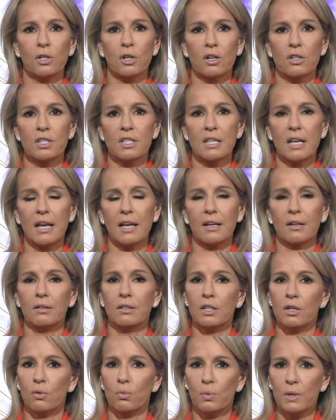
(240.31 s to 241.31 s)
are saying,
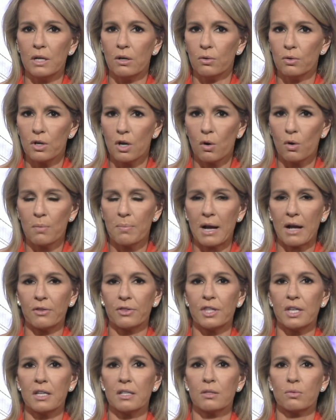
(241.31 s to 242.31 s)
you know, we don't know
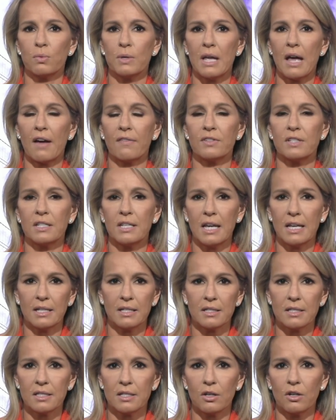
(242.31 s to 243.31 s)
about this, we have to take
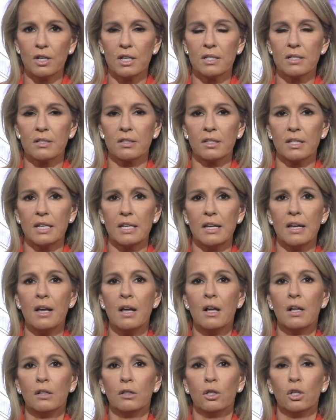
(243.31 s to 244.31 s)
it seriously,
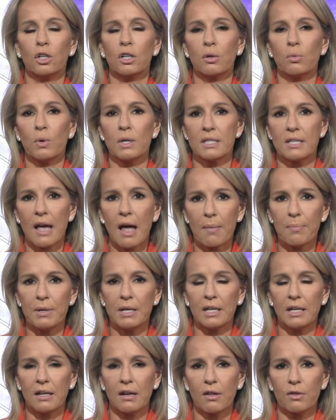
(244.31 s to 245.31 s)
look at what's
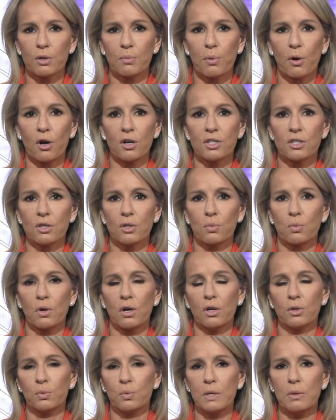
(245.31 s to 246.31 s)
happening in other parts of the
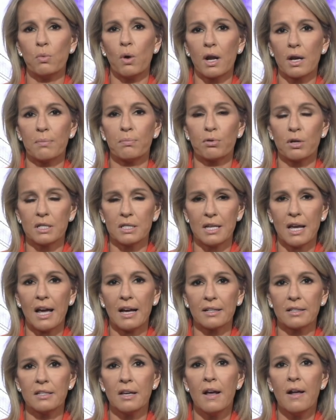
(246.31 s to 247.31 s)
world, we want to
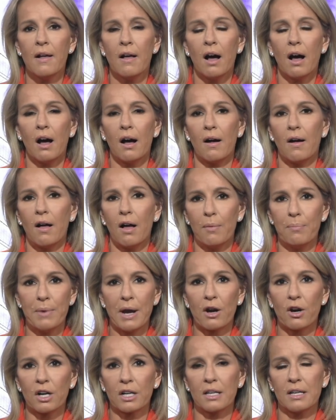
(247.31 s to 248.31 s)
protect uh,
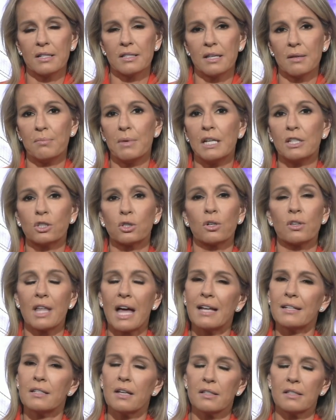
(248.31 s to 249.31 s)
Americans and make sure
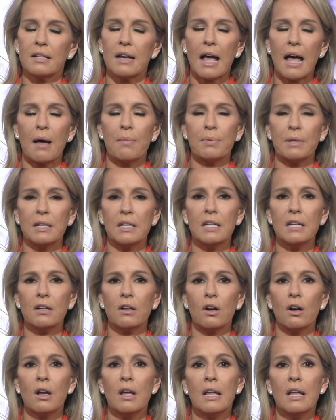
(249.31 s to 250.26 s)
that doesn't happen here.